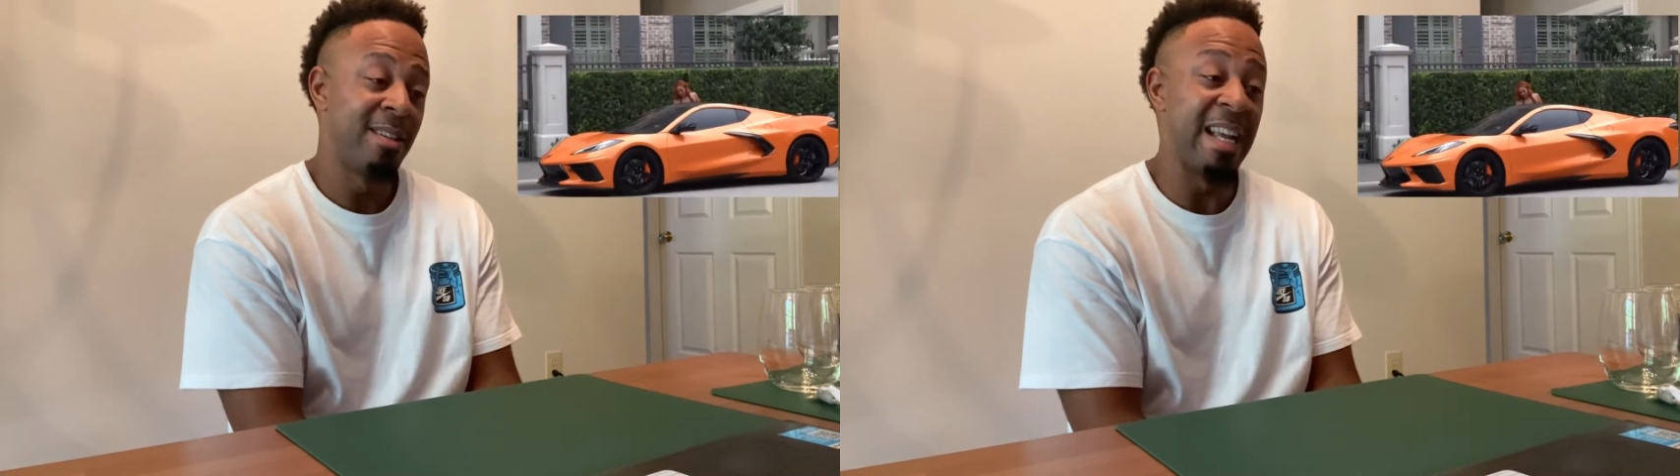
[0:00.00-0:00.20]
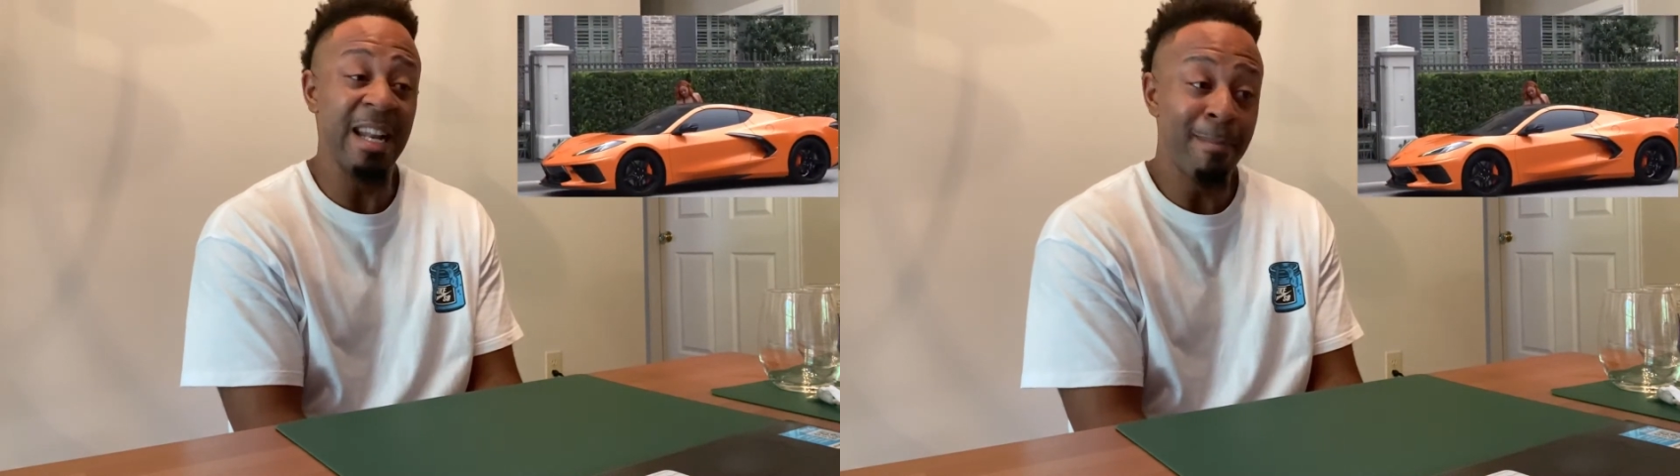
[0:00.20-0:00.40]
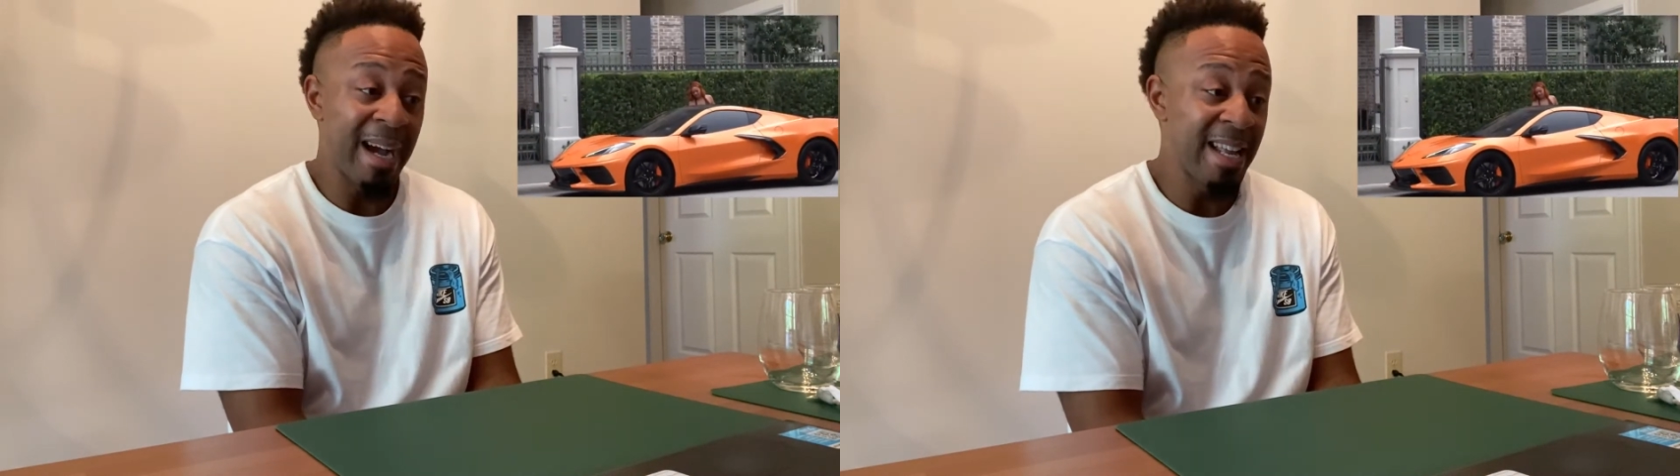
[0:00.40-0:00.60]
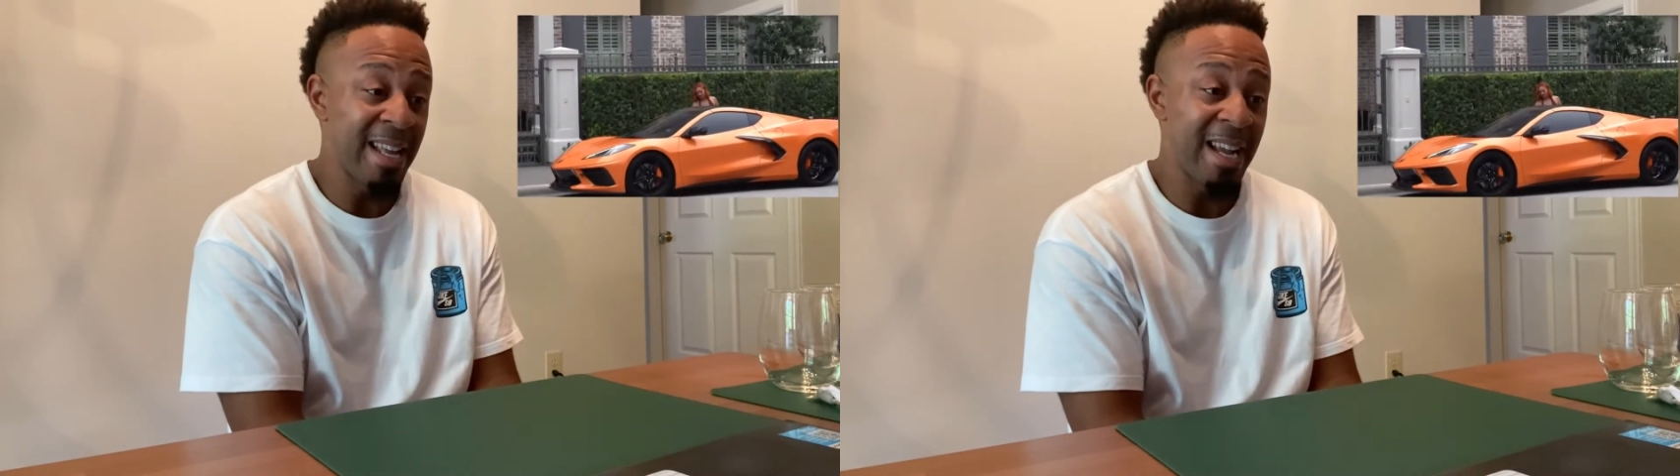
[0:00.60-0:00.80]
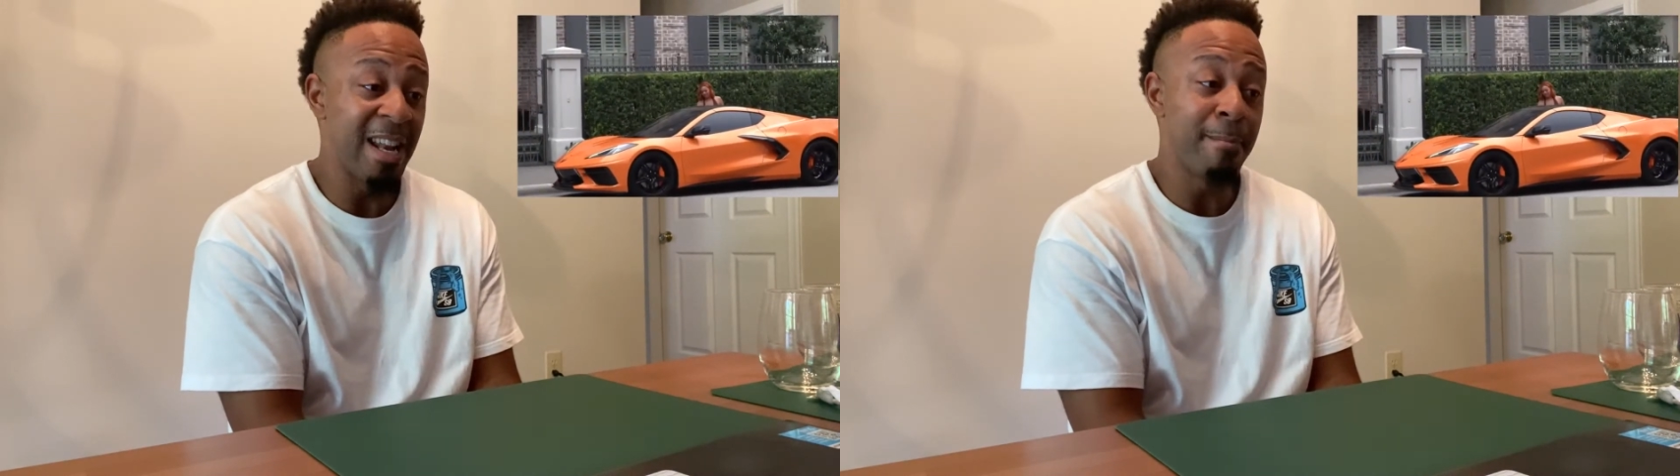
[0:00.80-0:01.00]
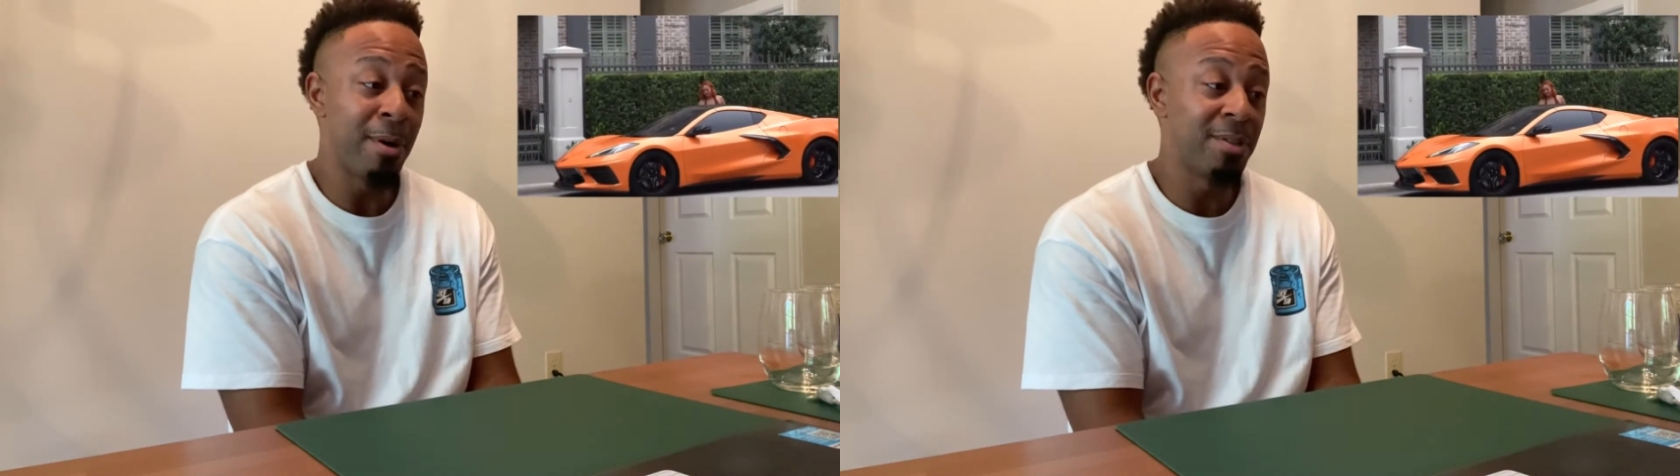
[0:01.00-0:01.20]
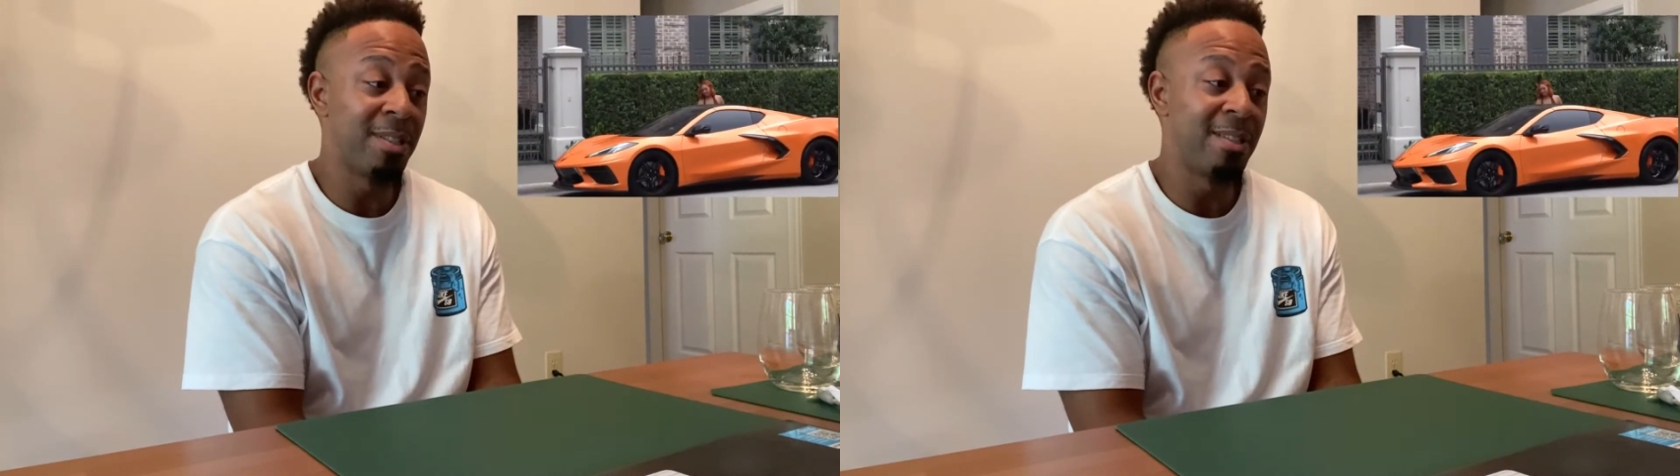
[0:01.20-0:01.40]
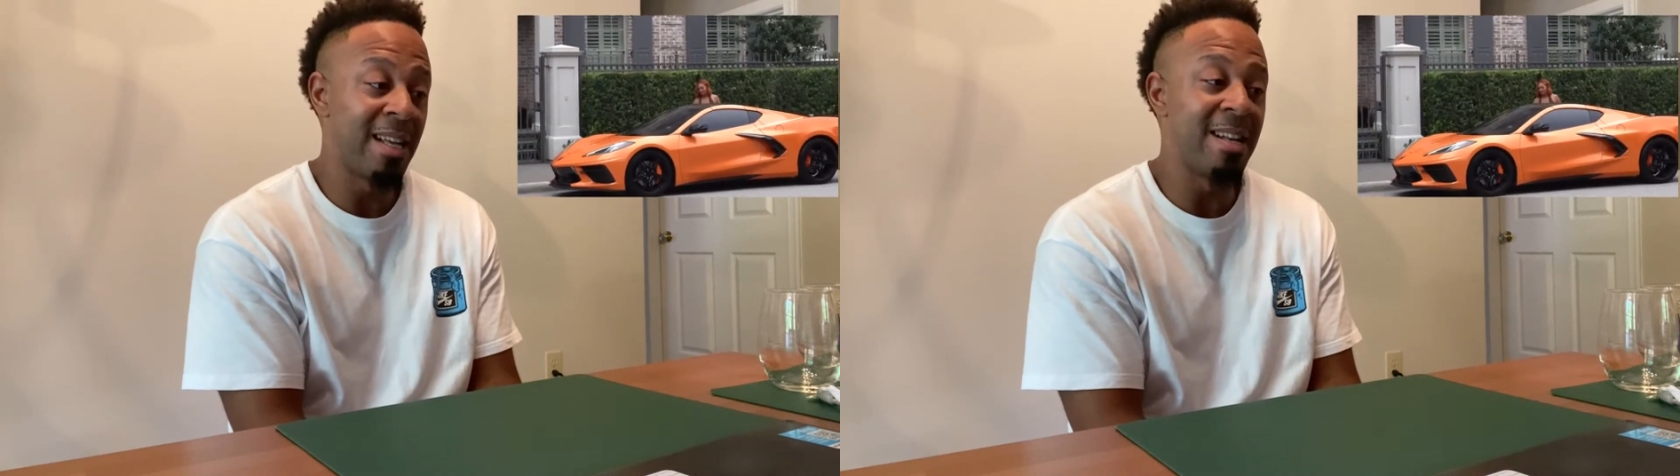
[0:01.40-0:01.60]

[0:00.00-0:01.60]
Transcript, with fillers: anybody, any person,